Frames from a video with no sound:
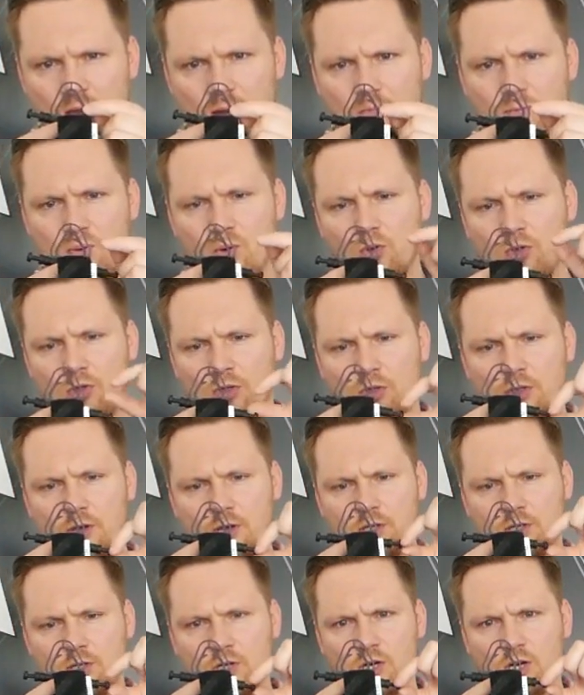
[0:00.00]
put the
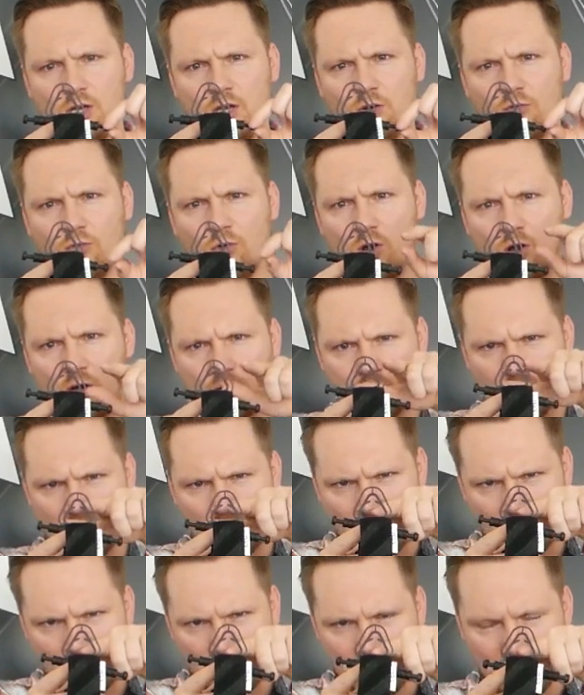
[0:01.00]
tourniquet rod
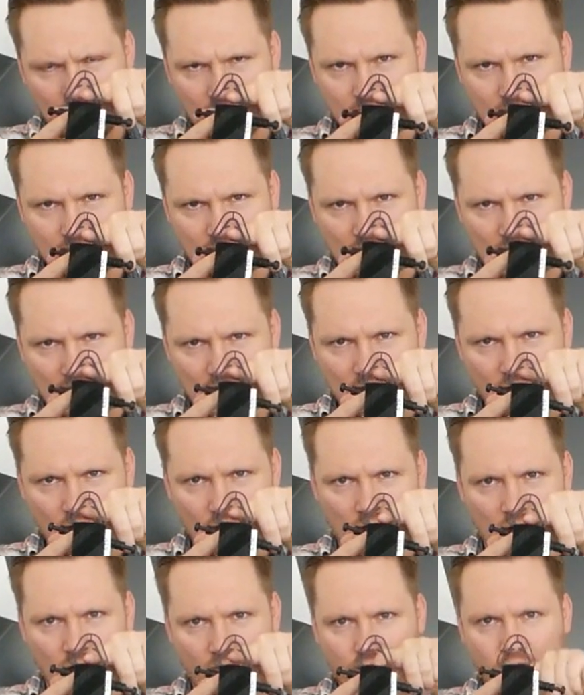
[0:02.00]
inside
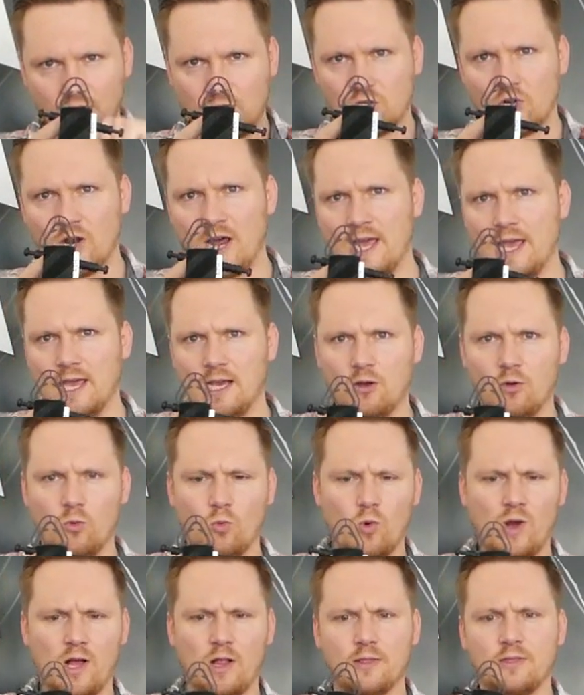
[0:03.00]
of the triangle.
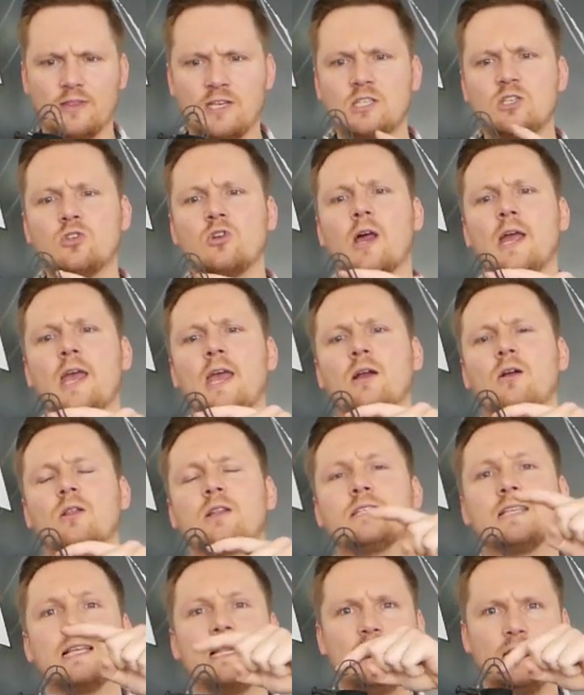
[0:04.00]
Well, this triangle
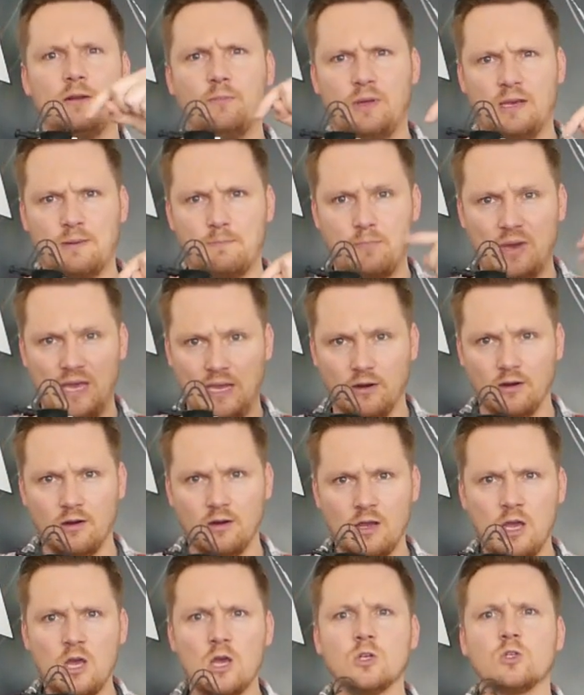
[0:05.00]
is a little bit
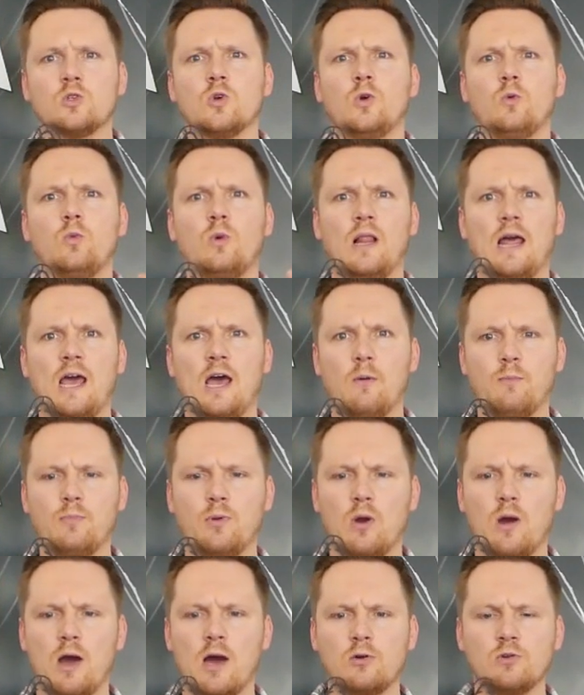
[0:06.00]
bigger, so it will help
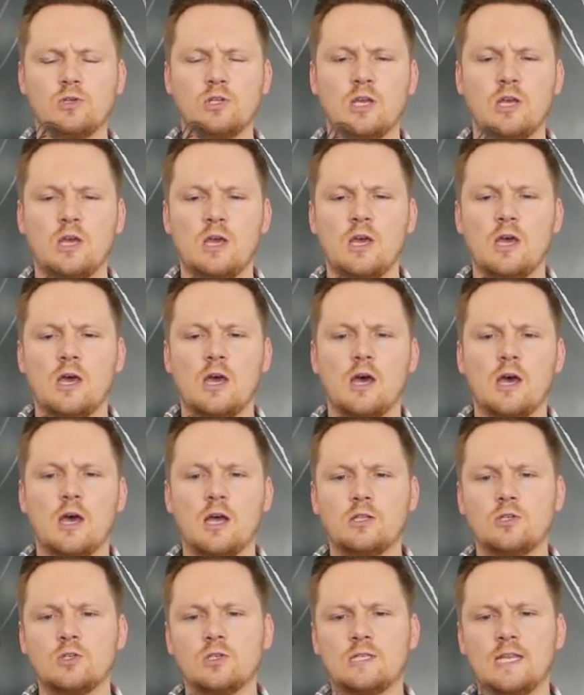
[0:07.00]
you out
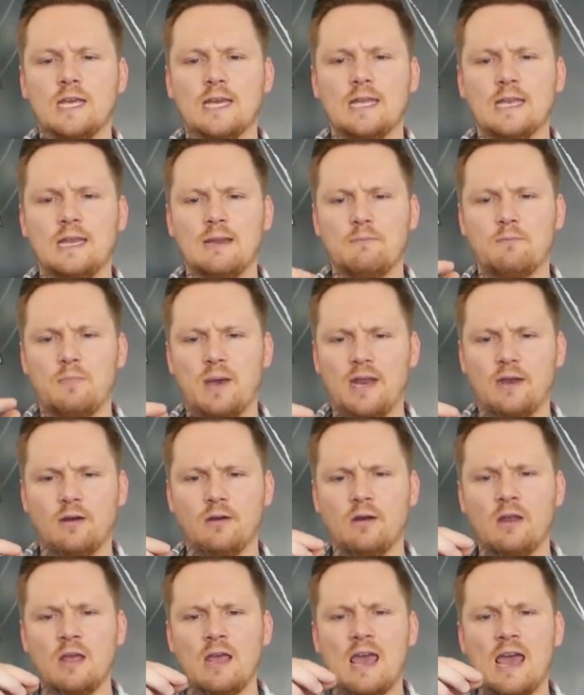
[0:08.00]
to stick it in
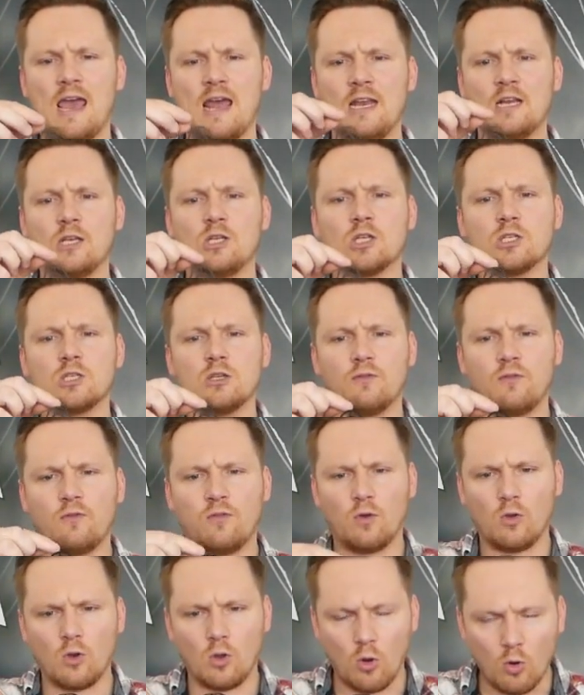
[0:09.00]
better, and it doesn't
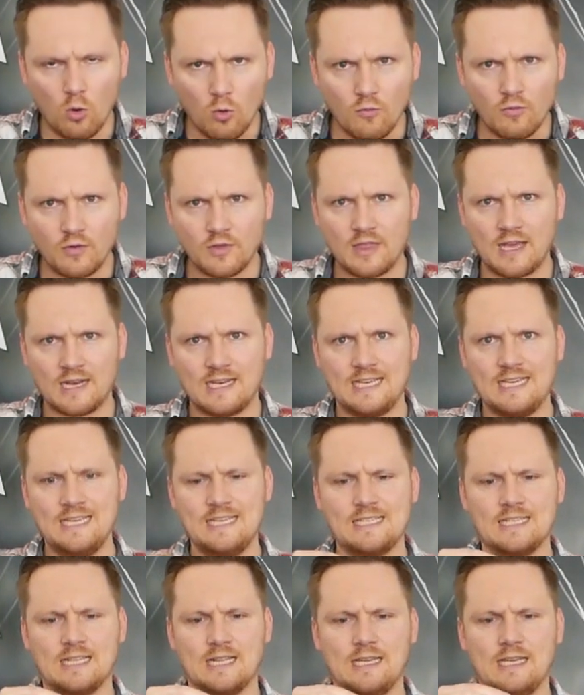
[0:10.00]
fall over that
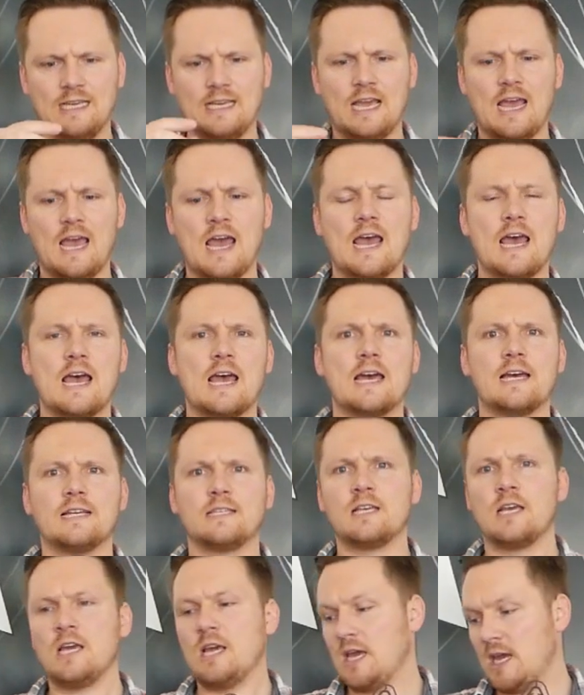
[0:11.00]
easily
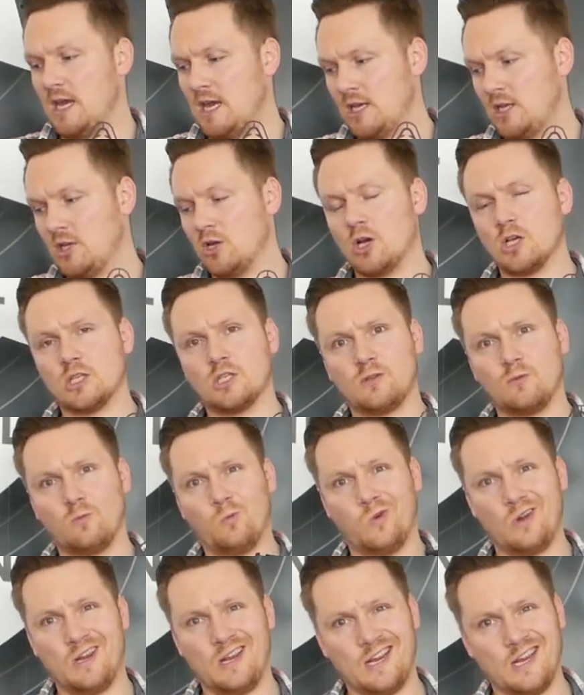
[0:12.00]
as it does
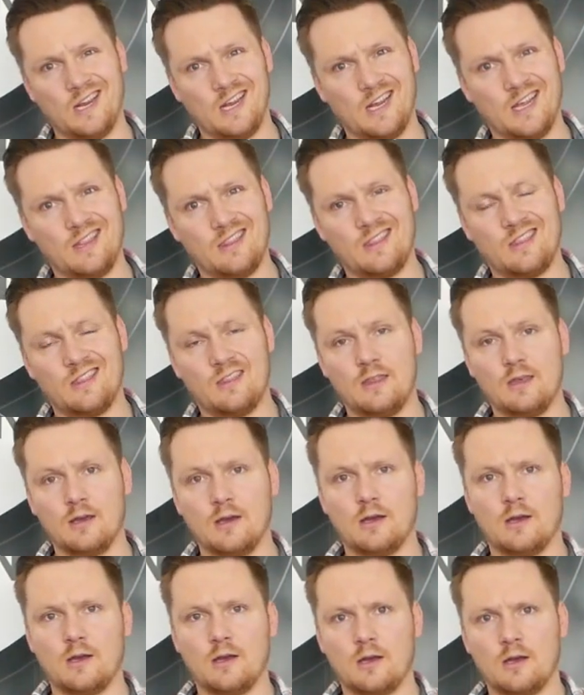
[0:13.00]
with
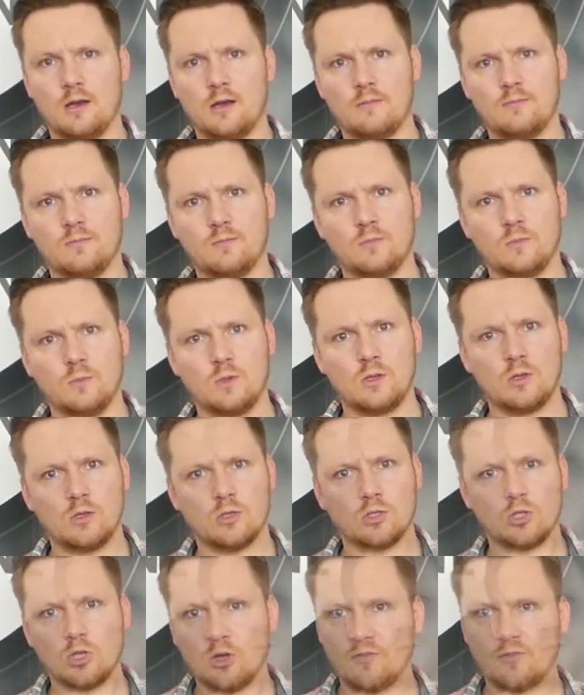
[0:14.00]
the
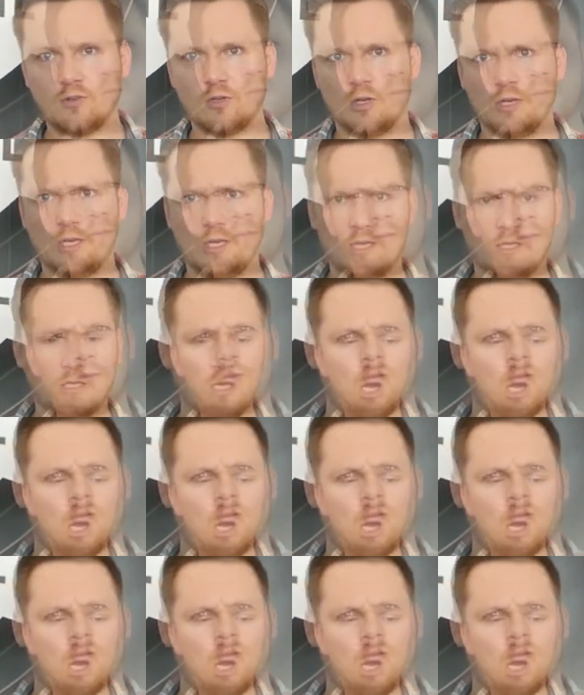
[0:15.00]
soft tourniquet.